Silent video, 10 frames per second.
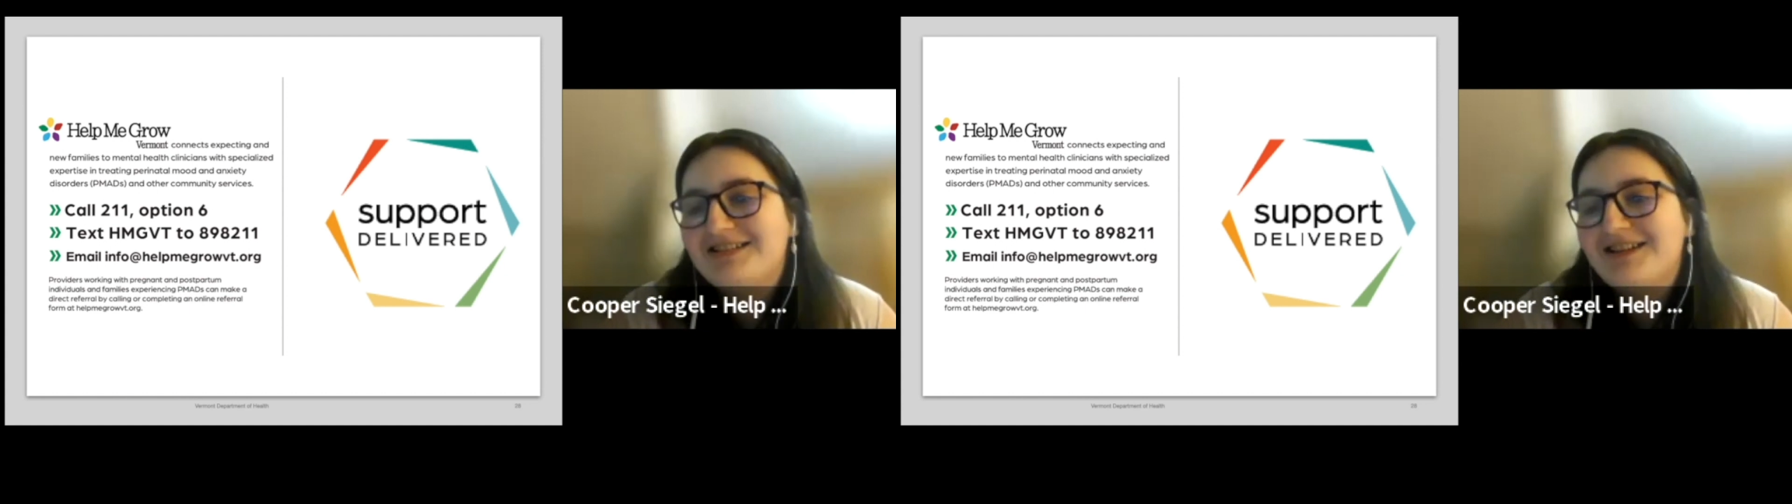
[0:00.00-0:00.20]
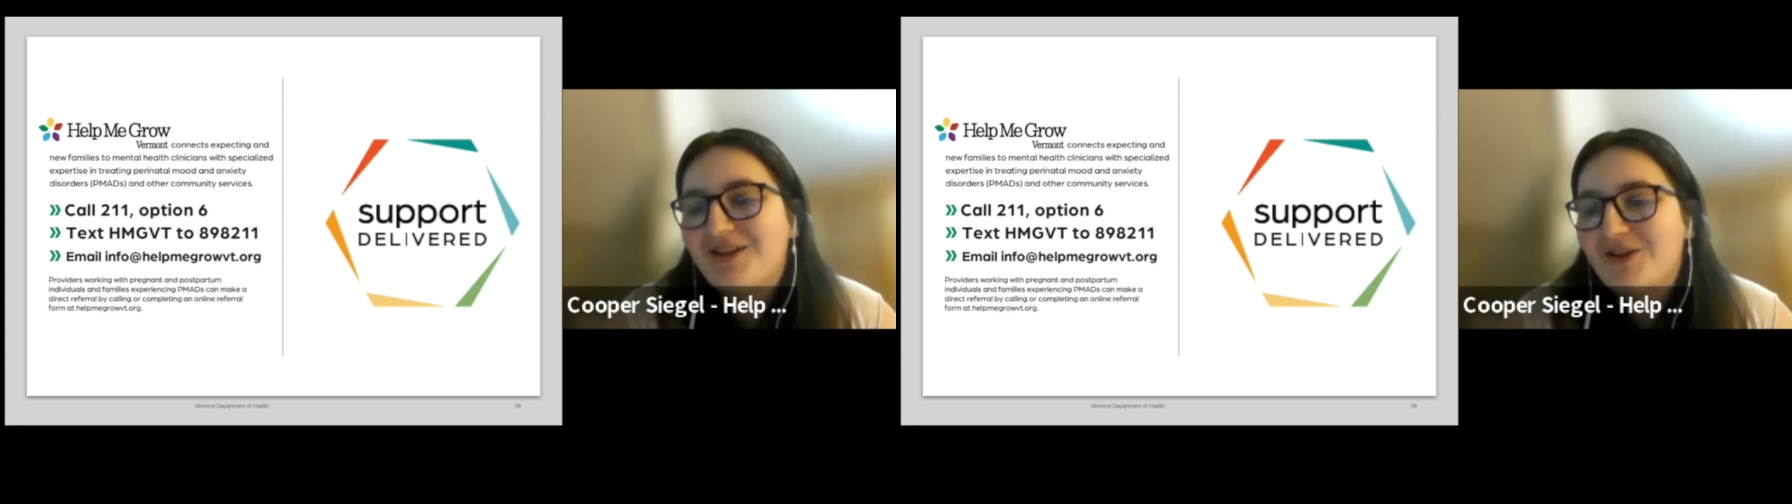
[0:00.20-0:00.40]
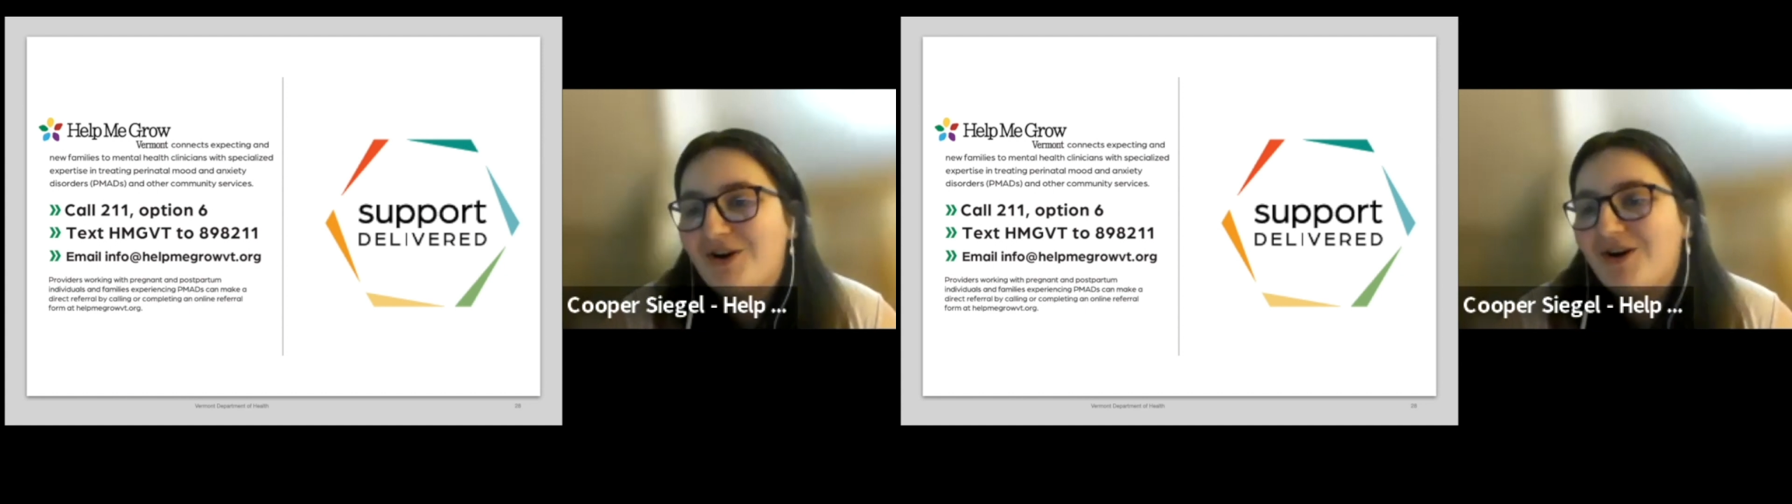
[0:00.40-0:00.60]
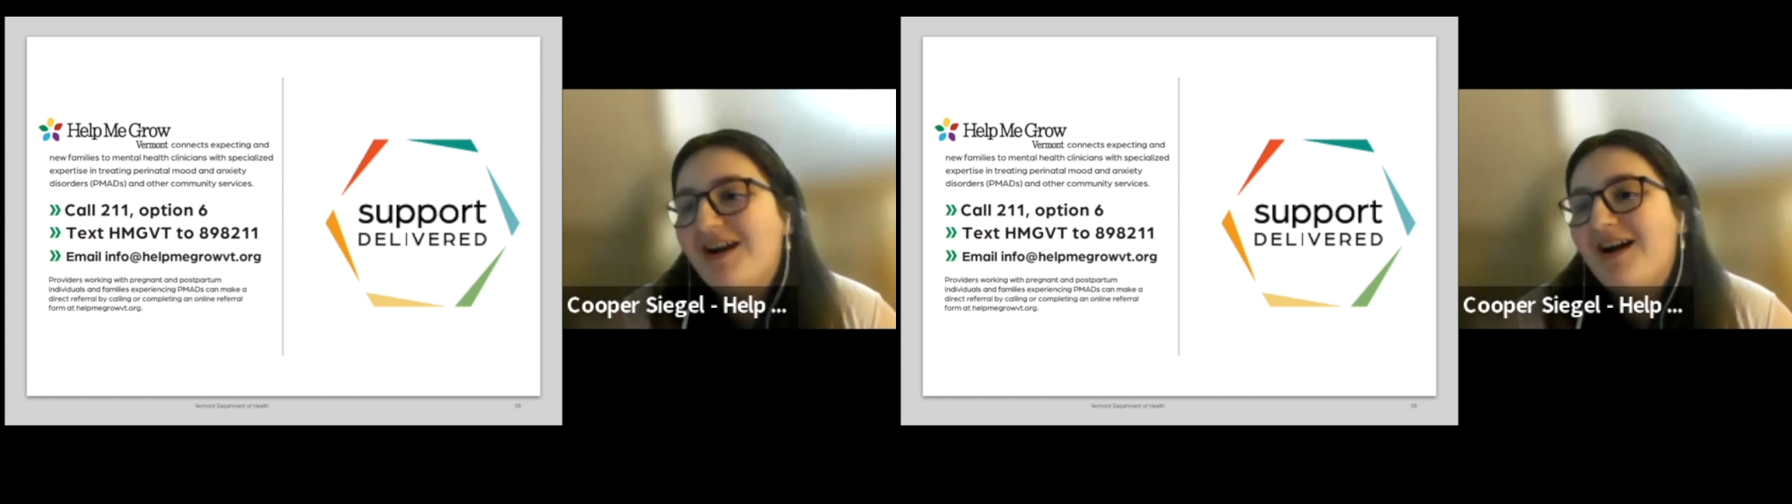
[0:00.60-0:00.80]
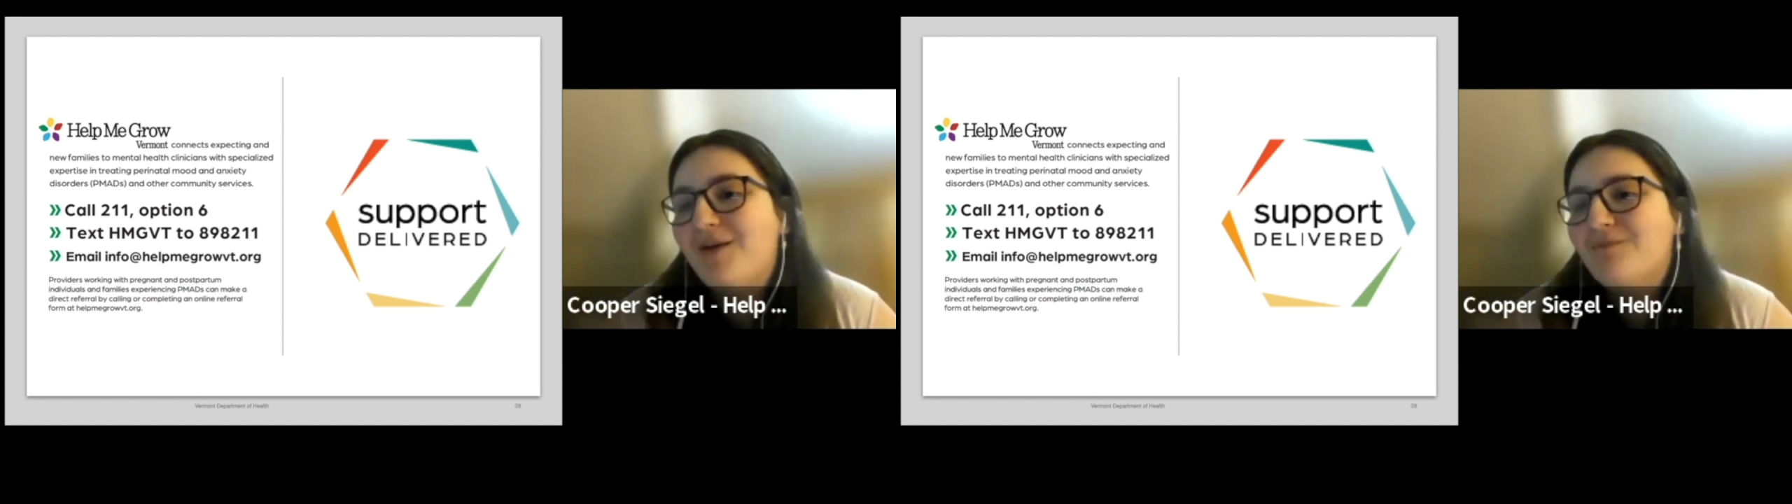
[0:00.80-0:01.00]
to other,
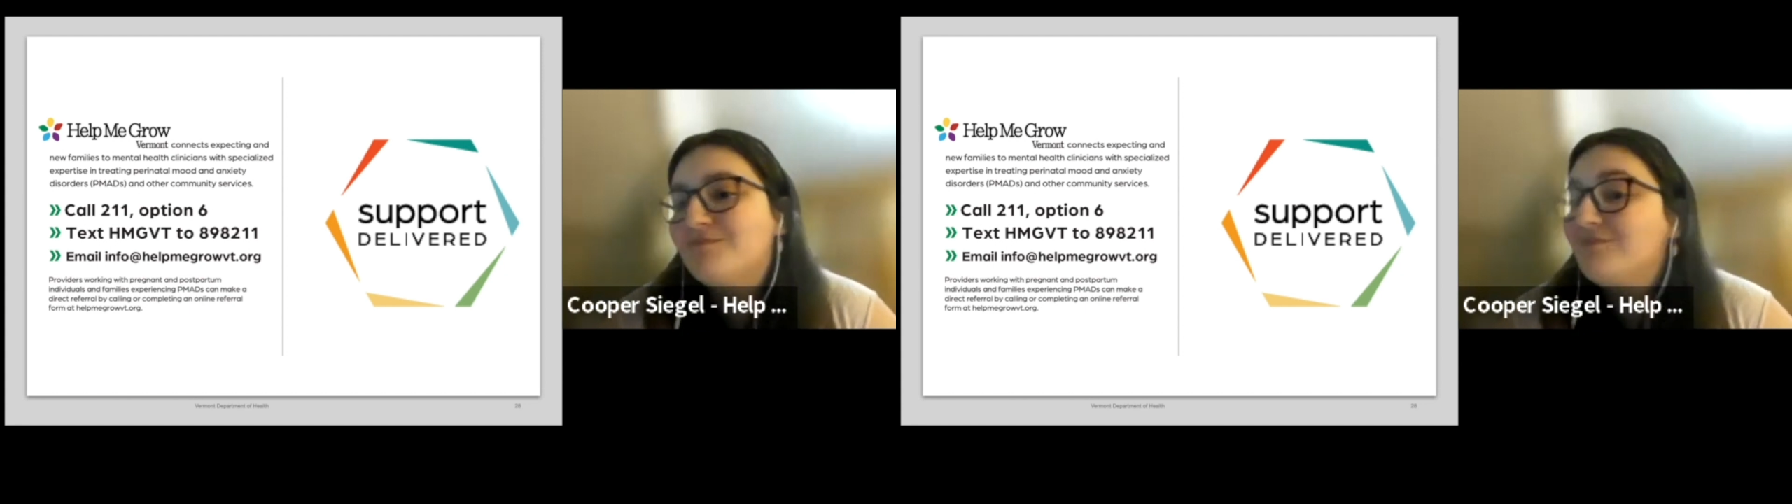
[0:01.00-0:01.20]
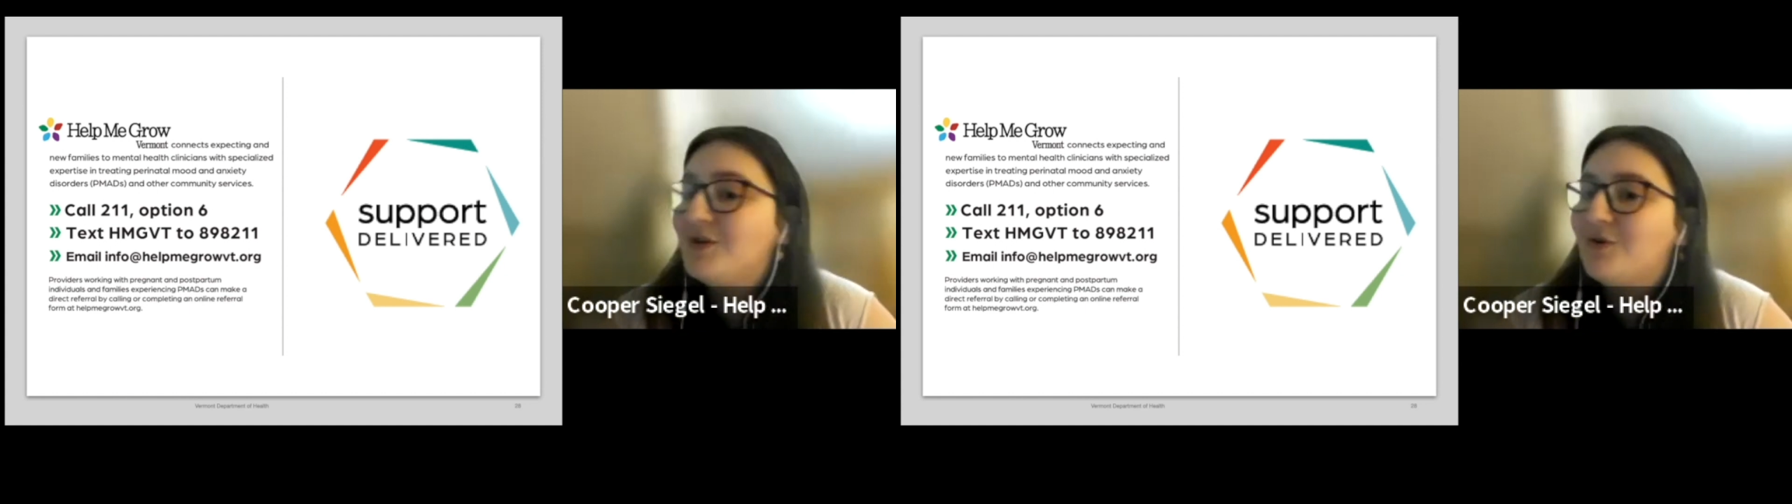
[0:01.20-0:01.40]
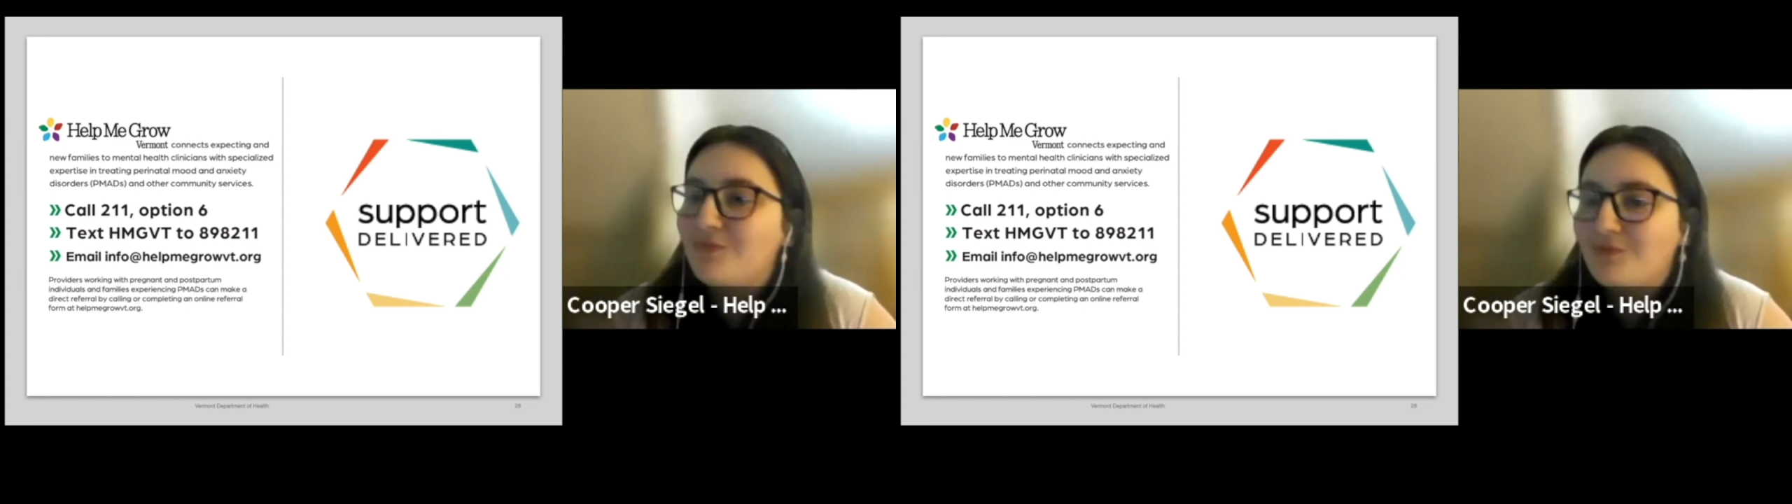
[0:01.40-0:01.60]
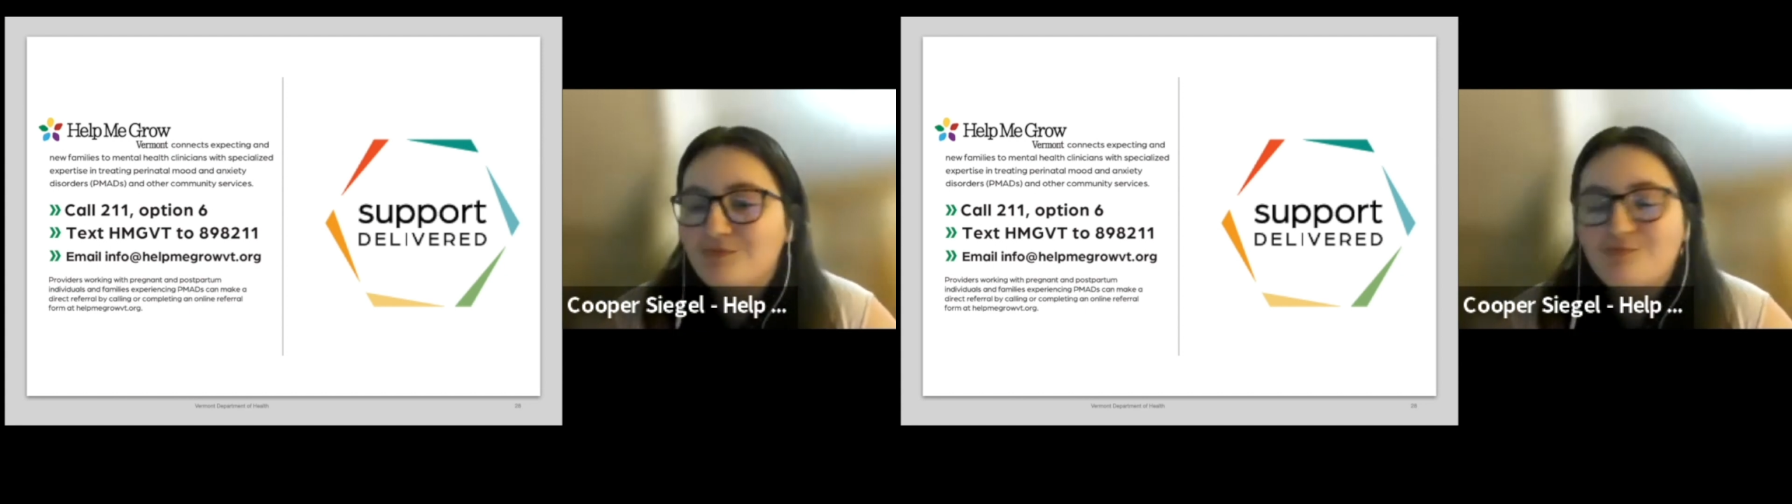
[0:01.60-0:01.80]
um, you know,